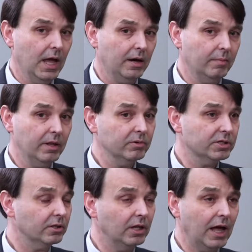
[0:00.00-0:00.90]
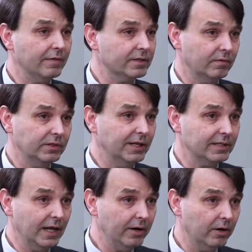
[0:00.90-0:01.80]
And her mother was still alive several
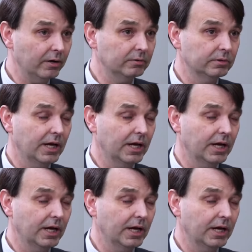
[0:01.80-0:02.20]
days later,